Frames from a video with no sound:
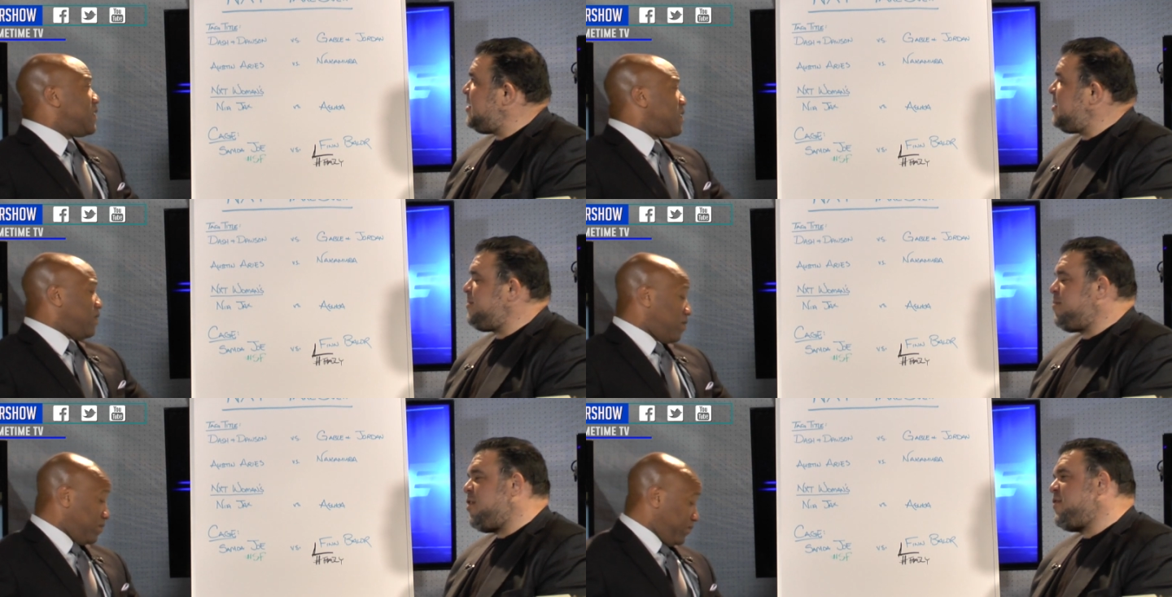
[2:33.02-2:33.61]
Speaker 1: In a
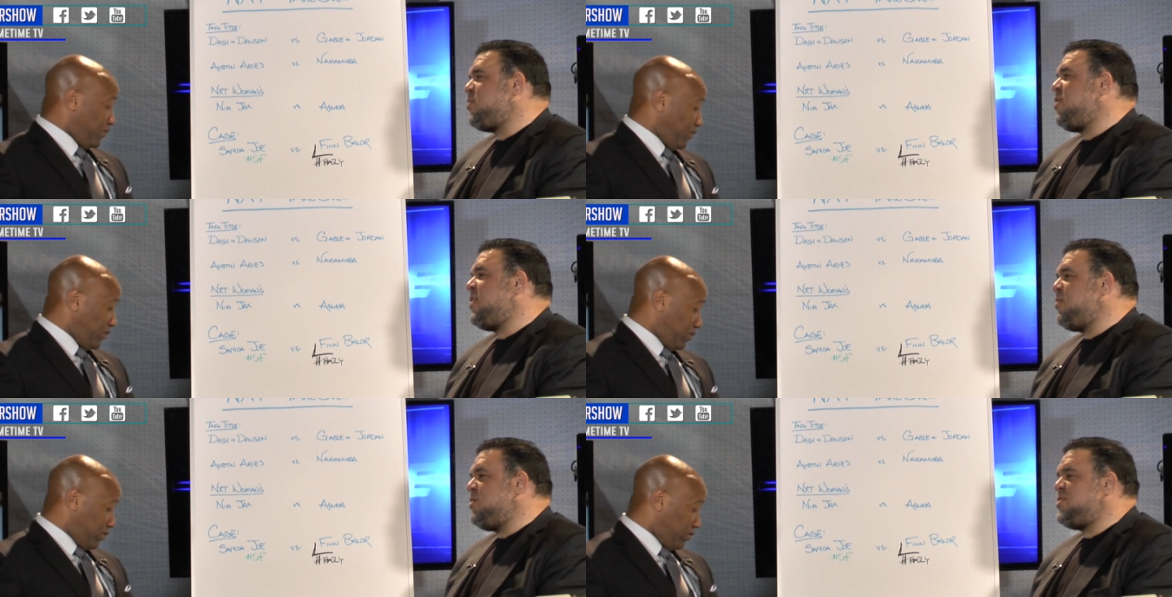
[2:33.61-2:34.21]
perfect world,
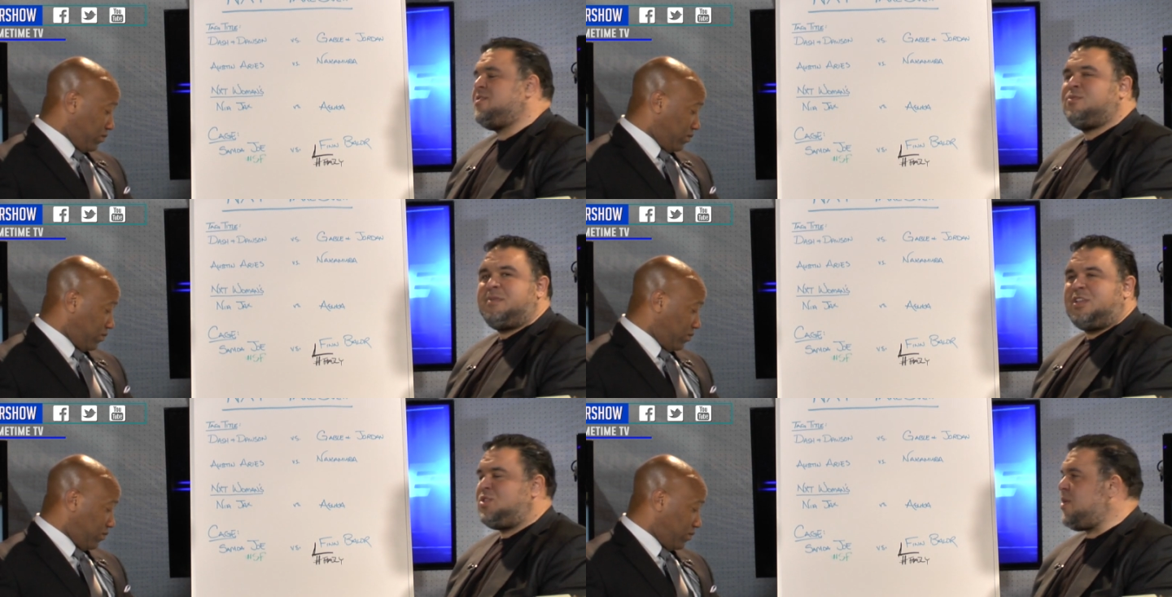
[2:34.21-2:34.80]
I wish this would be
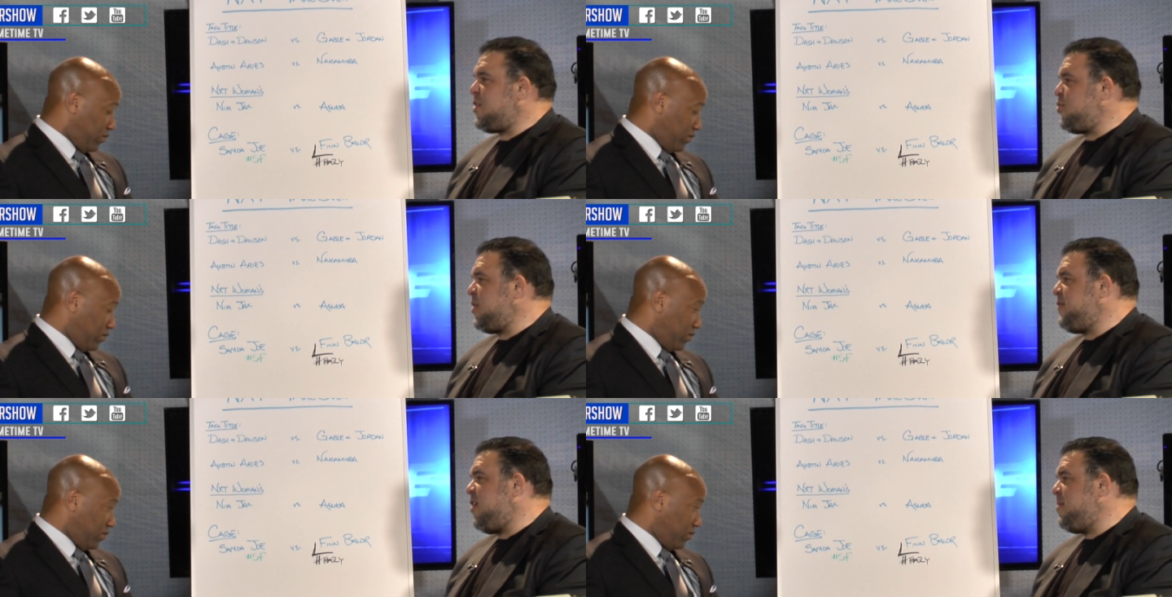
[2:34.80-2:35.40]
a two out of three
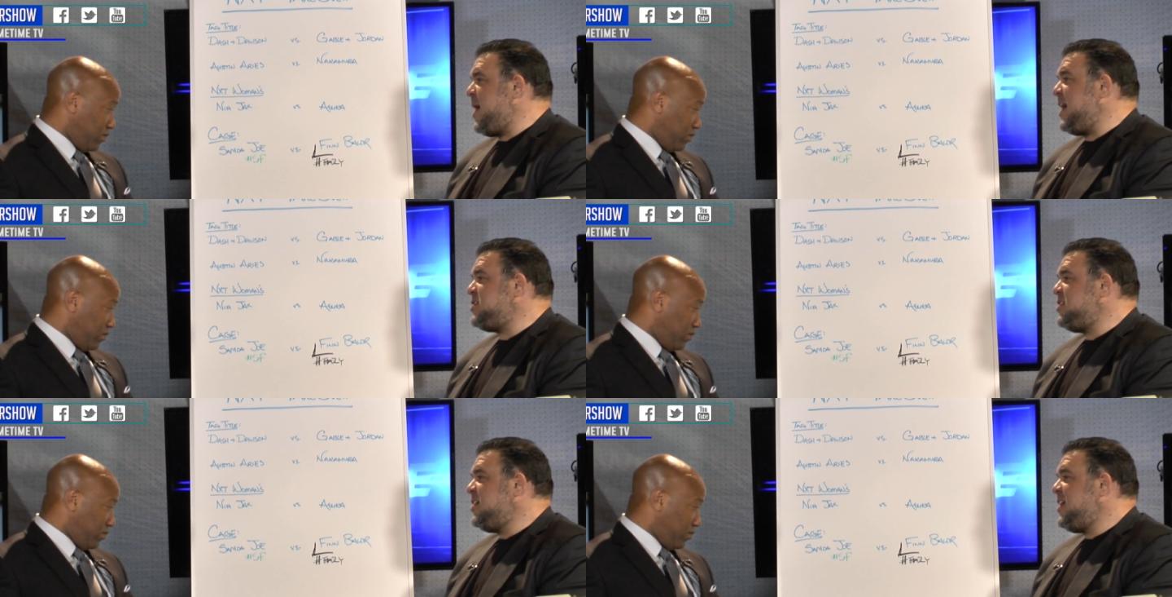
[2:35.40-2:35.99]
fall
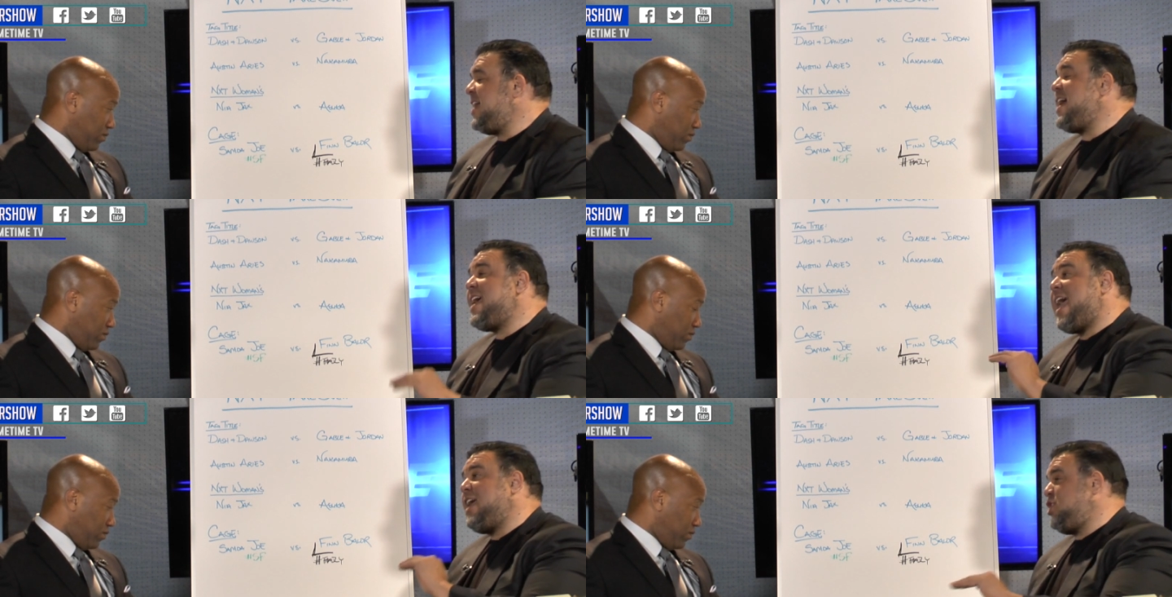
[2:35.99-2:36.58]
match, and I
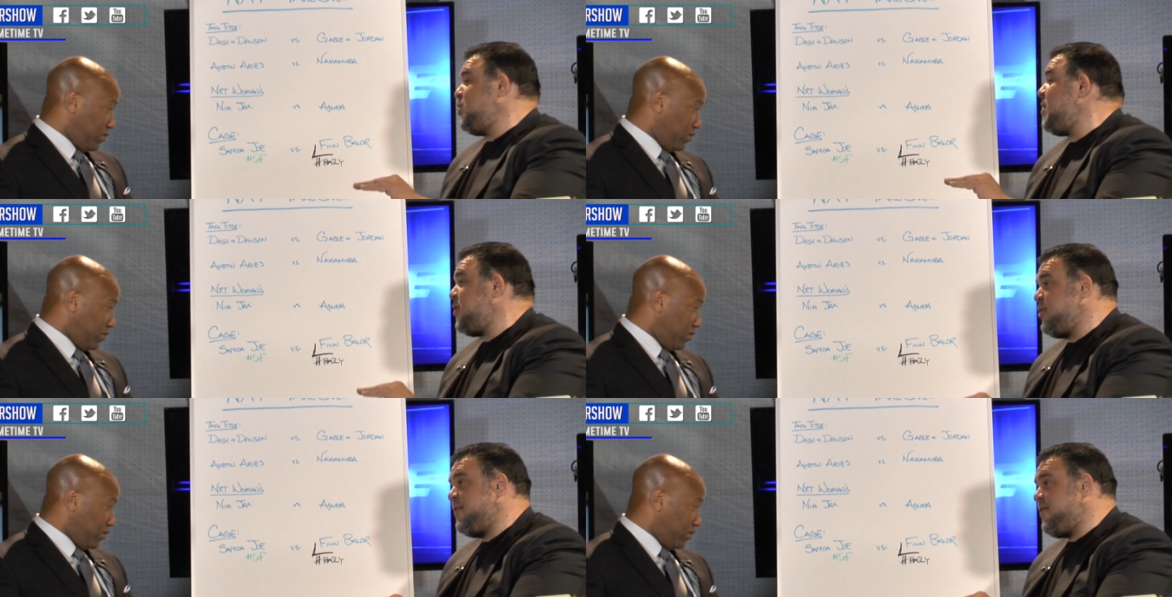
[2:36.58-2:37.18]
hate two out of
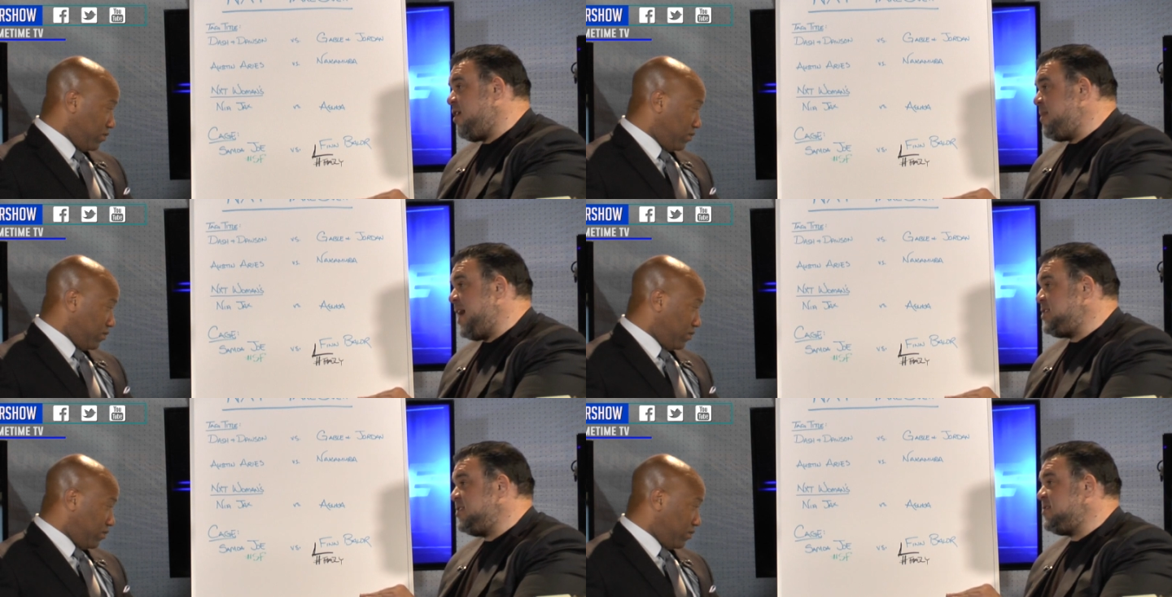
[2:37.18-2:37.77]
three fall
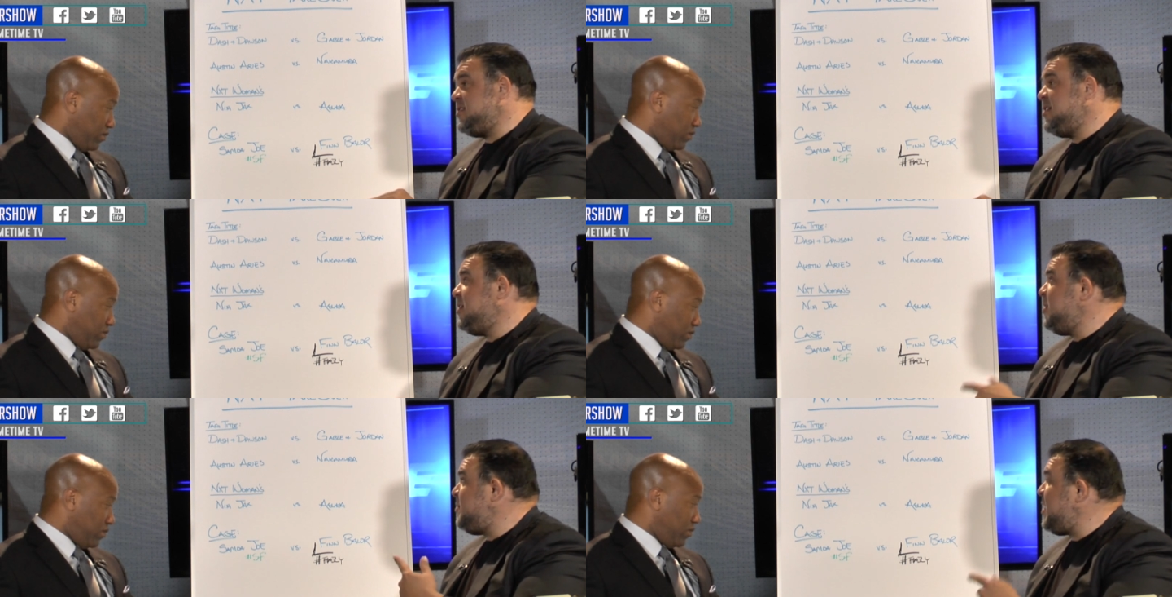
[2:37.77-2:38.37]
matches,
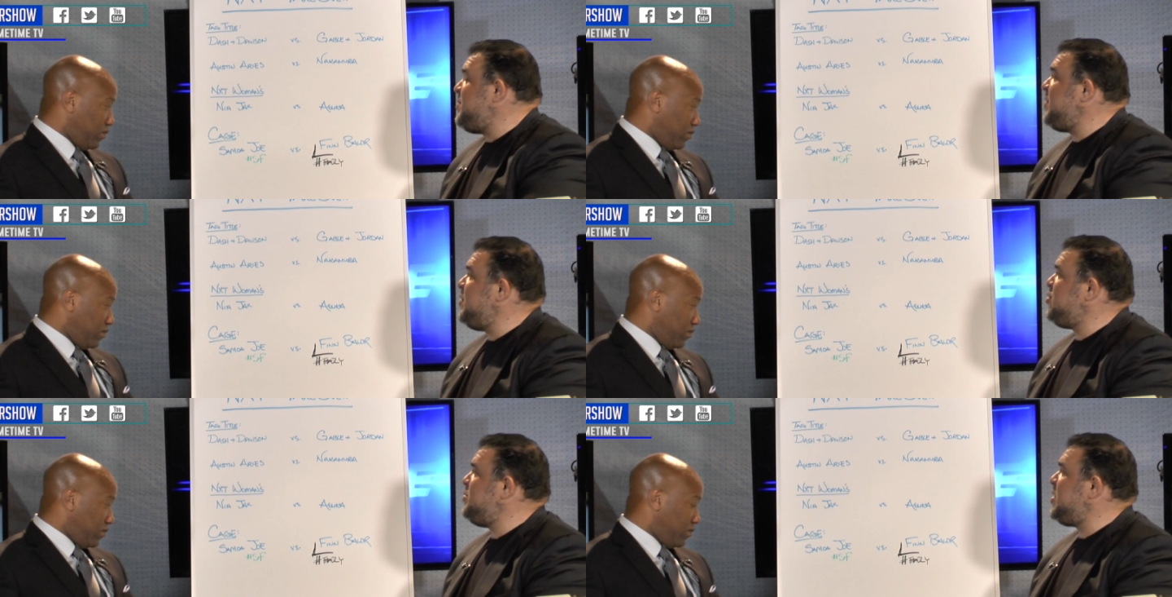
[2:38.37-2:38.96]
but I think
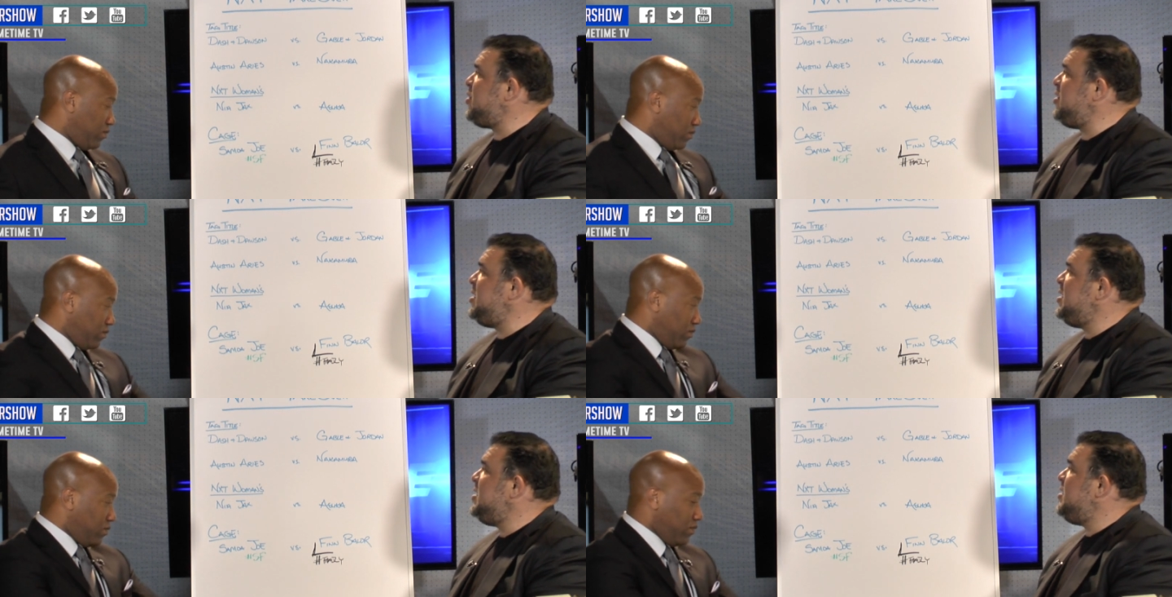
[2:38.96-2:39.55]
this would be good.
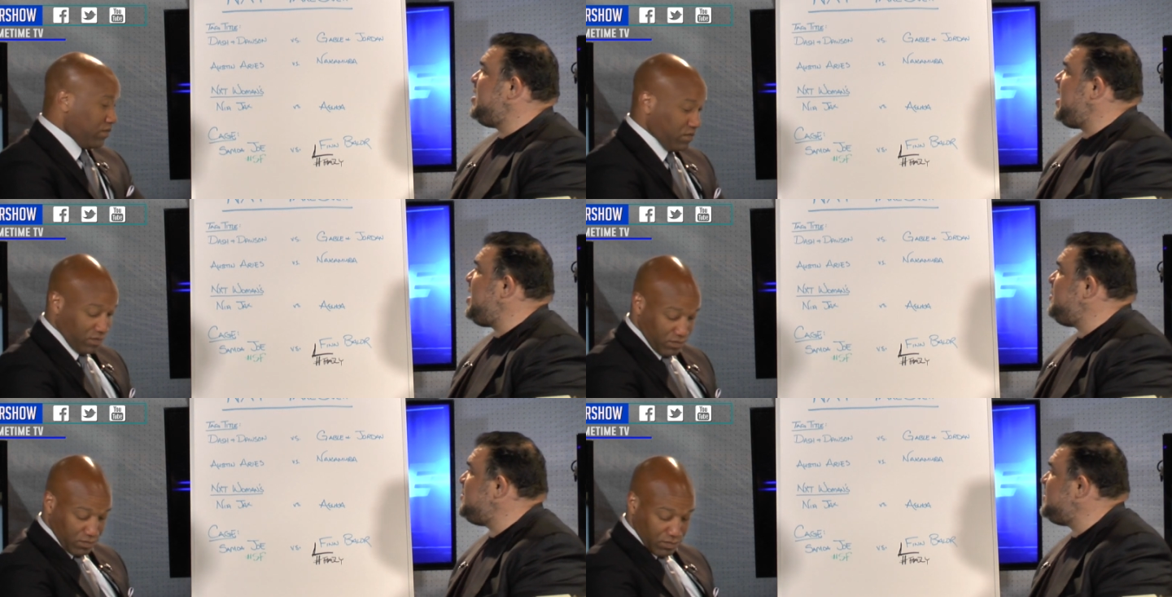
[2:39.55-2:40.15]

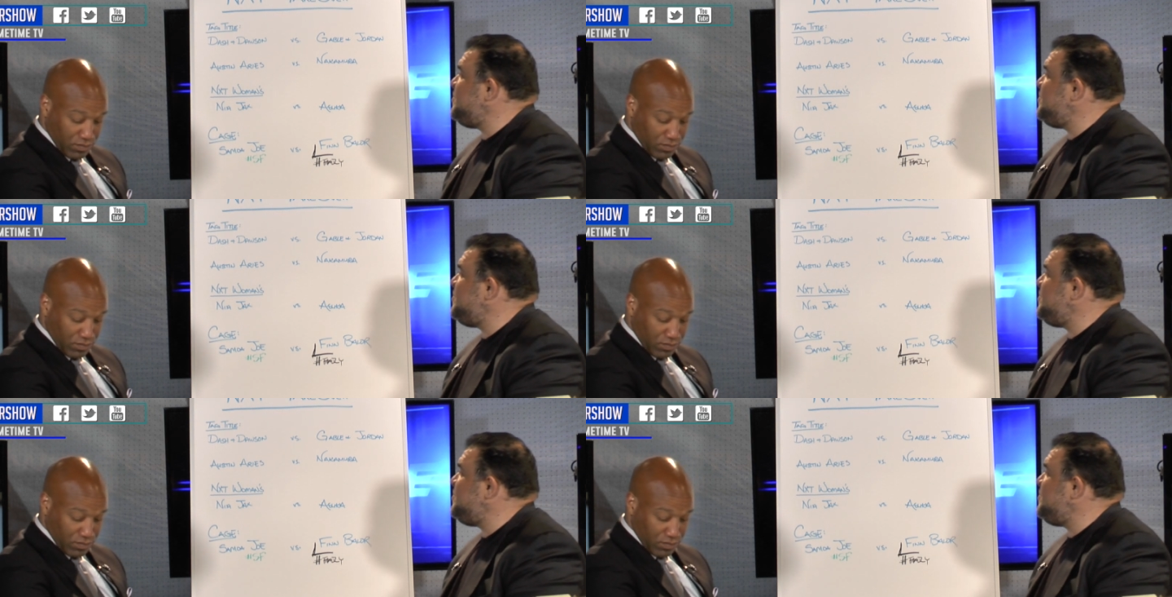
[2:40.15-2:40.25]
Um,